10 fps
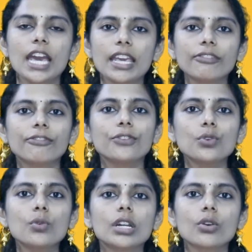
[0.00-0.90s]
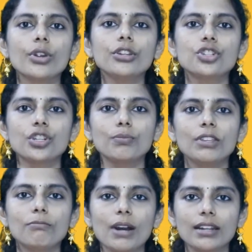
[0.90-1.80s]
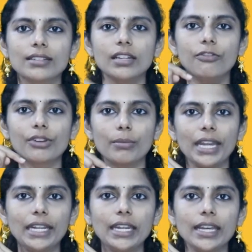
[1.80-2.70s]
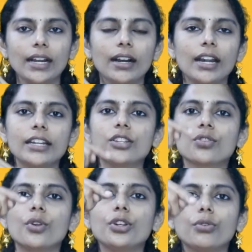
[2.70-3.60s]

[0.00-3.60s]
If you are going to ship the parcel from India and it is going to